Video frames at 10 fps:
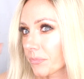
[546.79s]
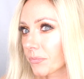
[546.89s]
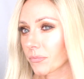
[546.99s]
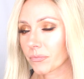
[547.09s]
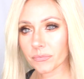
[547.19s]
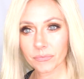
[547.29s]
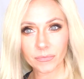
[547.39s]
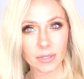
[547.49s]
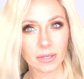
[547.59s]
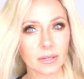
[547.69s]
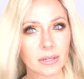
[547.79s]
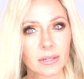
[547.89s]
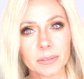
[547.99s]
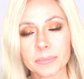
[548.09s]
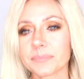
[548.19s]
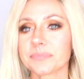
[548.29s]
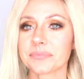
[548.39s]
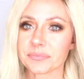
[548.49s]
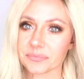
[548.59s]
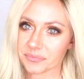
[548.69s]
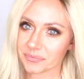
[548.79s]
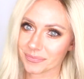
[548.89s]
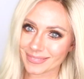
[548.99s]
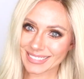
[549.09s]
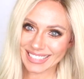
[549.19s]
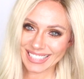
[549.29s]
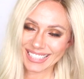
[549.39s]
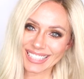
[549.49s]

Now a side part would look more like